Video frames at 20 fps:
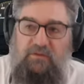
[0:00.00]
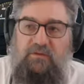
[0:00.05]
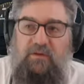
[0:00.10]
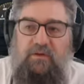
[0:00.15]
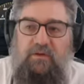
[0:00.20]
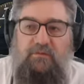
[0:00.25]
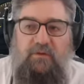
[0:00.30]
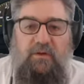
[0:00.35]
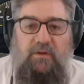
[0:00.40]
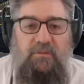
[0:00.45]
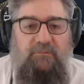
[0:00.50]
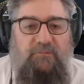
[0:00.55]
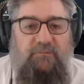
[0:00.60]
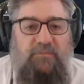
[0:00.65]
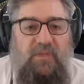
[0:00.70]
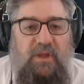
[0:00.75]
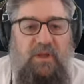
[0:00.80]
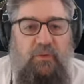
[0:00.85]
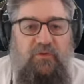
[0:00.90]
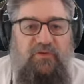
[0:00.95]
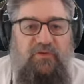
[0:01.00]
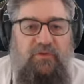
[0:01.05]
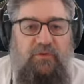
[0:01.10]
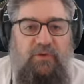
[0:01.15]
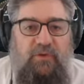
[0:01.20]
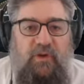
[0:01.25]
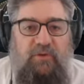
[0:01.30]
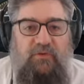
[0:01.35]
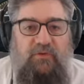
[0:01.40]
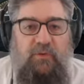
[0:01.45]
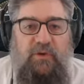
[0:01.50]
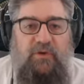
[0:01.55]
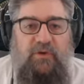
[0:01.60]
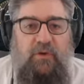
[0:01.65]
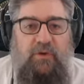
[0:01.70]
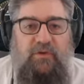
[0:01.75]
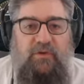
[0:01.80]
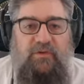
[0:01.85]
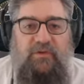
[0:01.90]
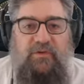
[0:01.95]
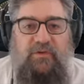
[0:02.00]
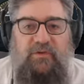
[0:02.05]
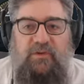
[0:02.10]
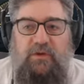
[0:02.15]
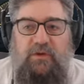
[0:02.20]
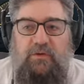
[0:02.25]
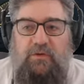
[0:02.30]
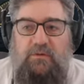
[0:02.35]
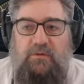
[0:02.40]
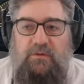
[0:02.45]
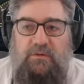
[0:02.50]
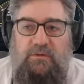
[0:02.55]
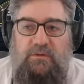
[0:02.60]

SIFA. We shouldn't have to acknowledge this signal.